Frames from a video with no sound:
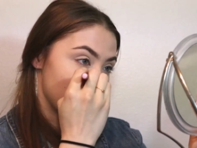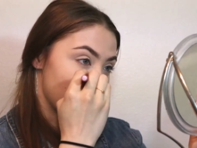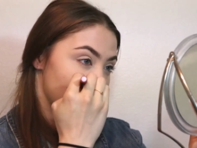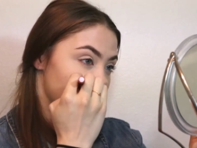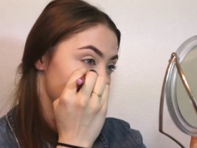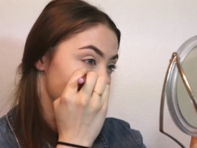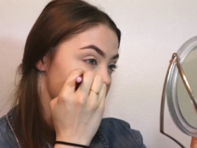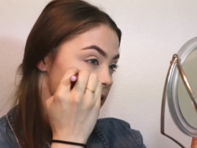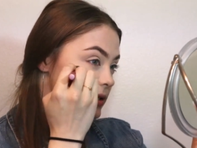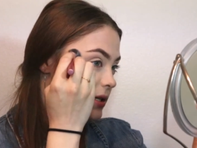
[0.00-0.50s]
down
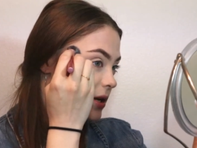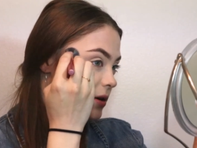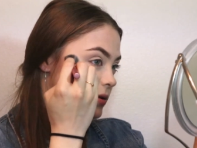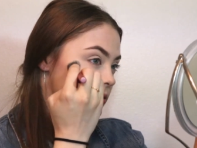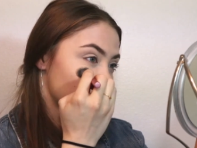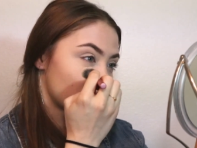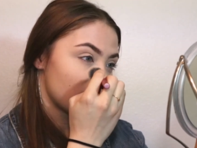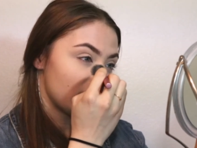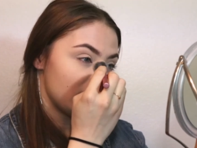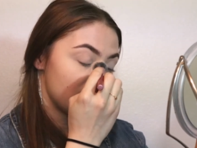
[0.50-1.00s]
in these
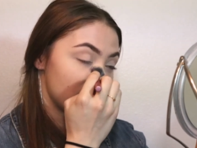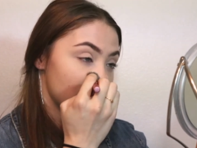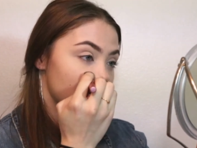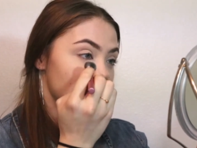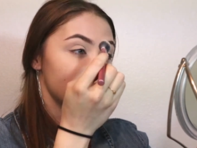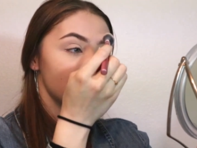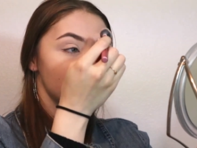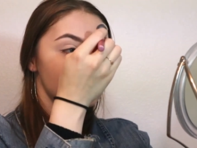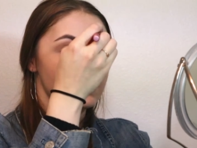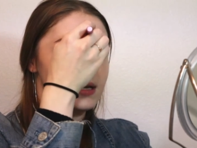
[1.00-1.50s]
nose
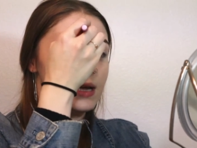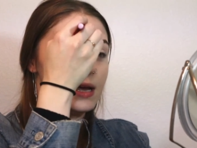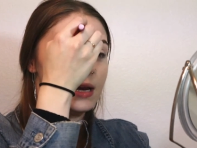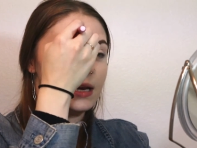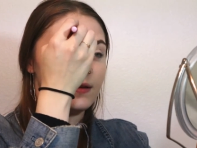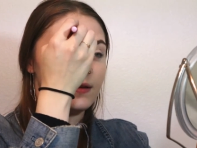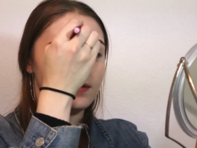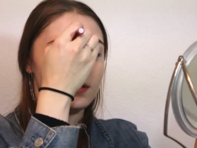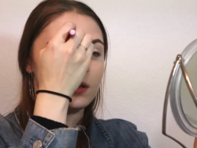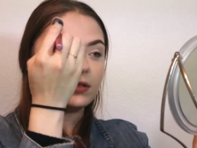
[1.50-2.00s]
creases,
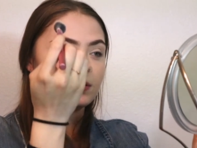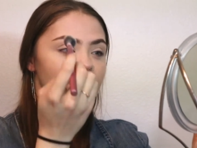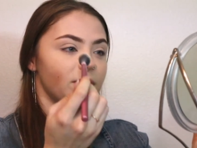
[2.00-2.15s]
any of those